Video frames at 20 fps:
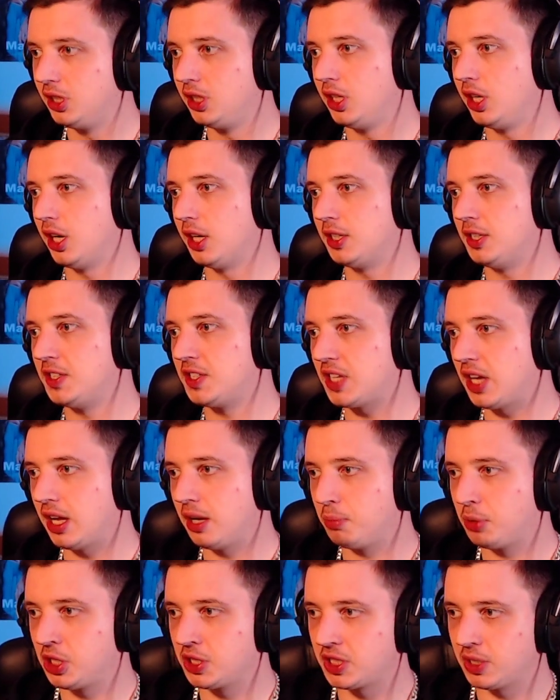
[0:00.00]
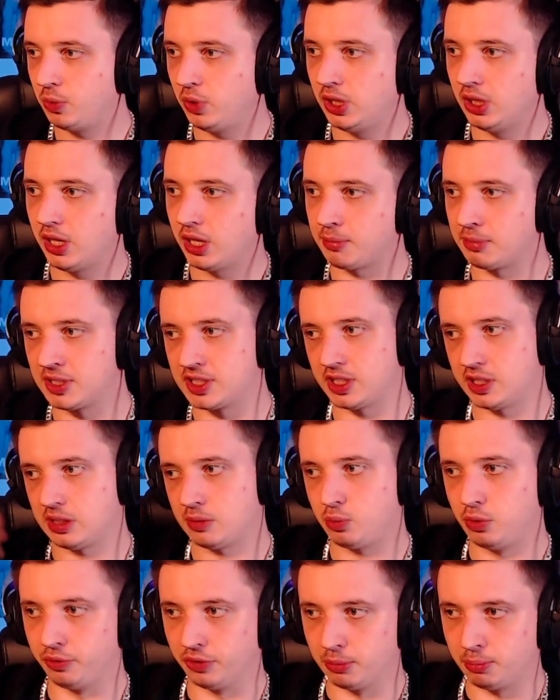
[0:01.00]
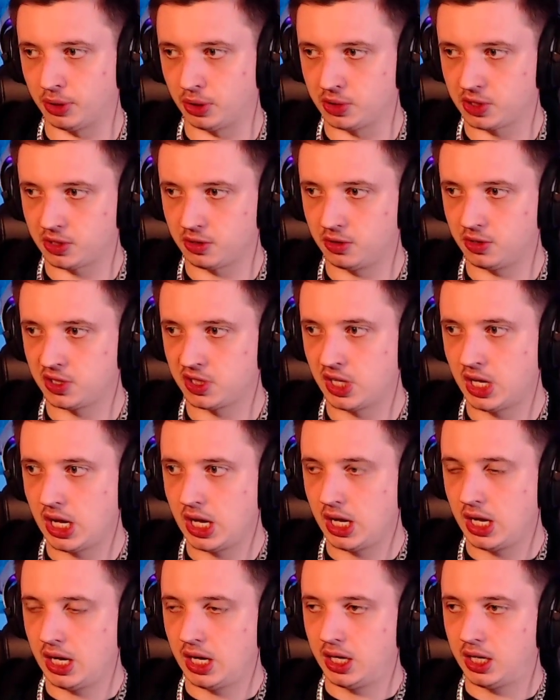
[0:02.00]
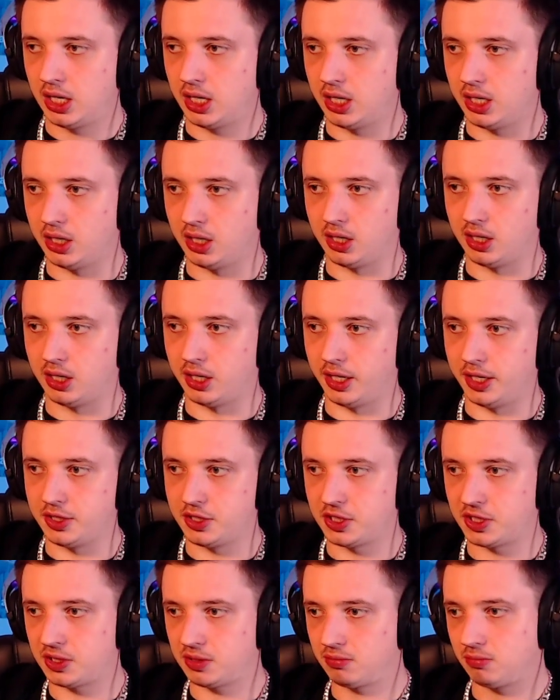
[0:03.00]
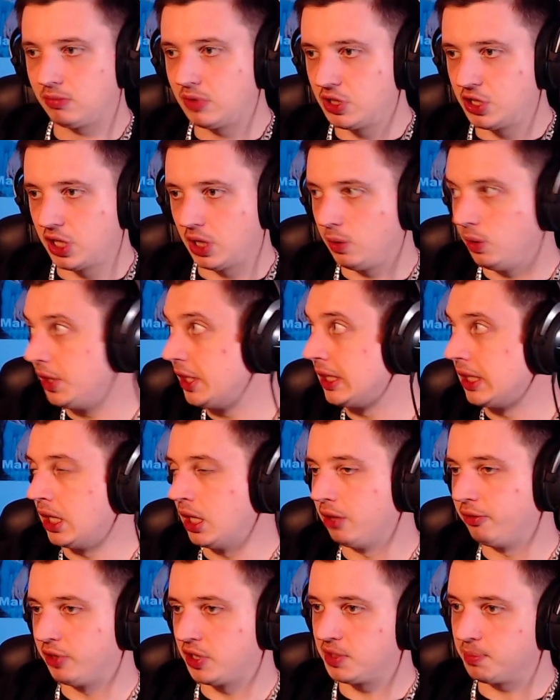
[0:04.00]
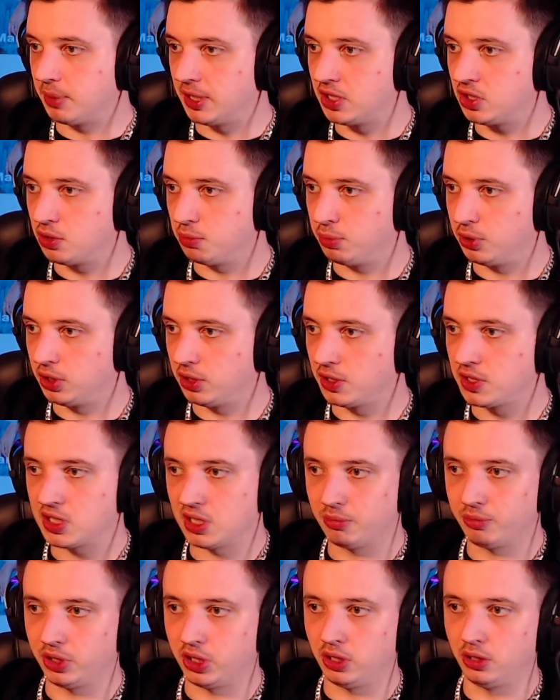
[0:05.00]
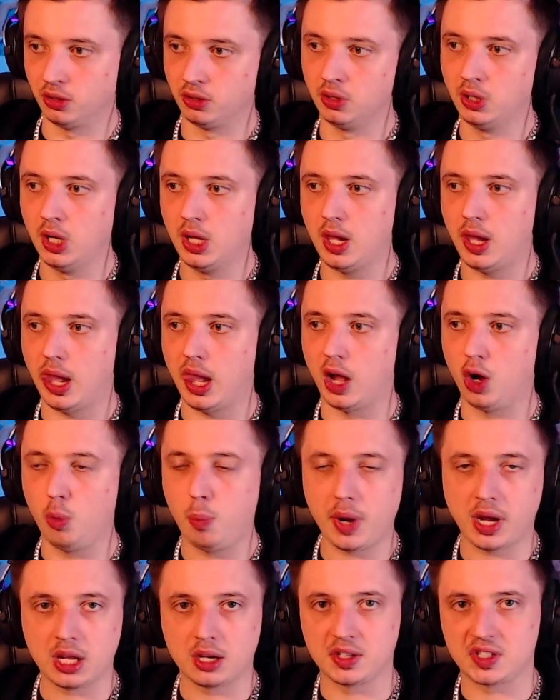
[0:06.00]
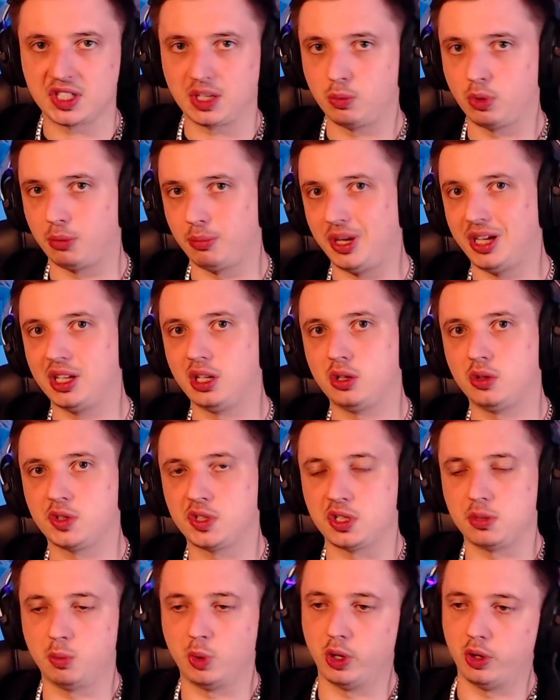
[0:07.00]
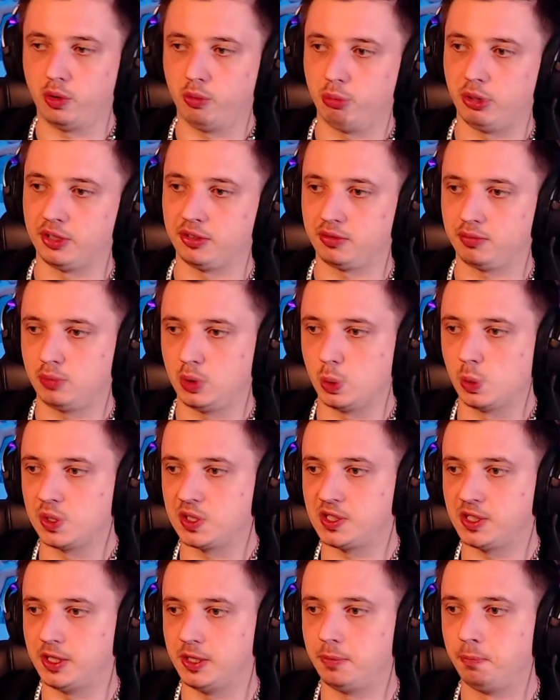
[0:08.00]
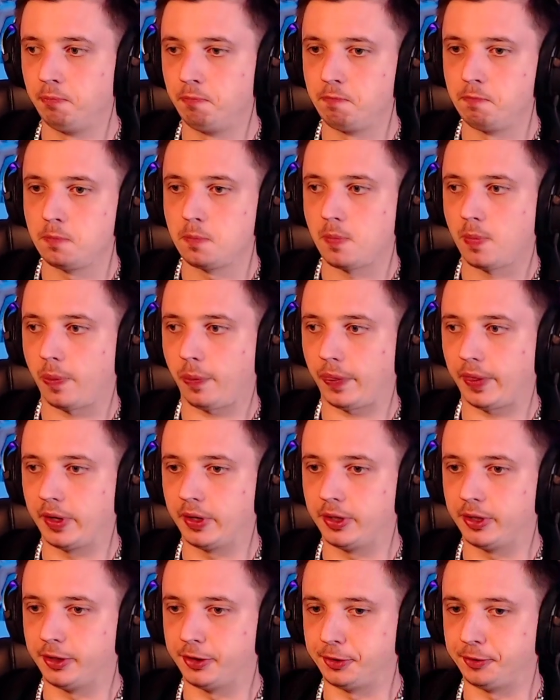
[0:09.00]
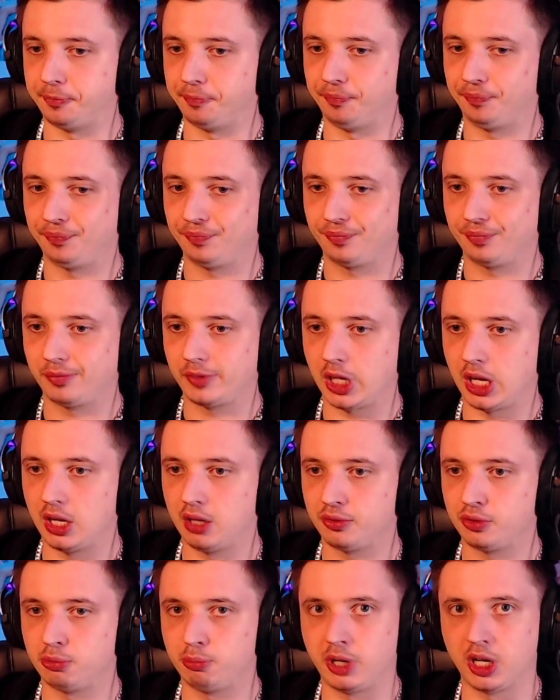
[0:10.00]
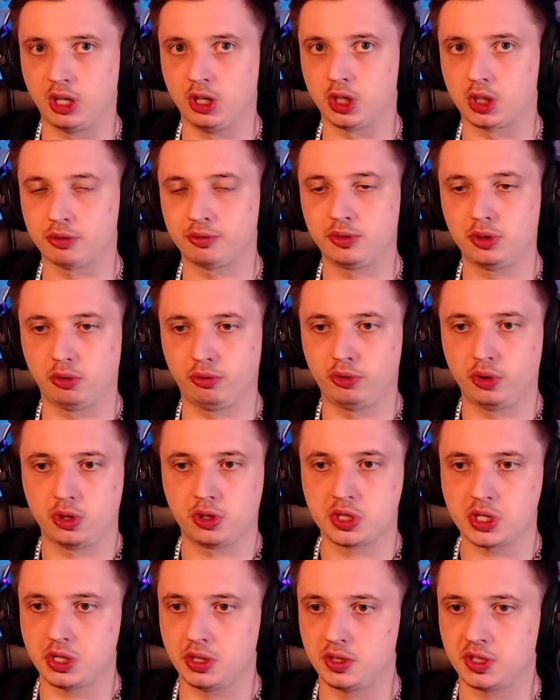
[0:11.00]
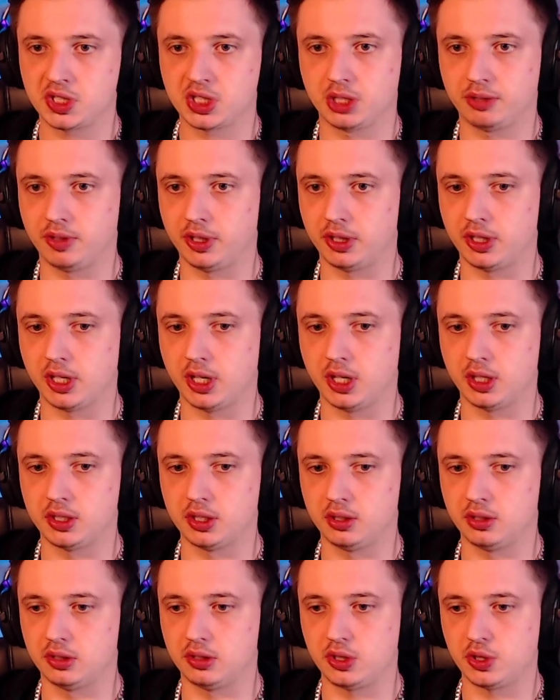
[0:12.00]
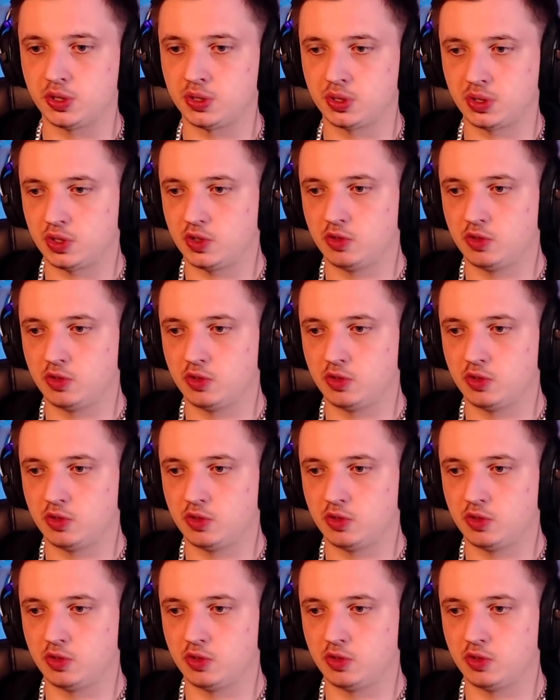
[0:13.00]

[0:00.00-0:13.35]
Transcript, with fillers: at least because I really like my setup with the posters and just in general that I have a space to put on something here. I hope I can somewhat make it look similar, but we will see. I have to buy a lot of new furniture and stuff like that, and just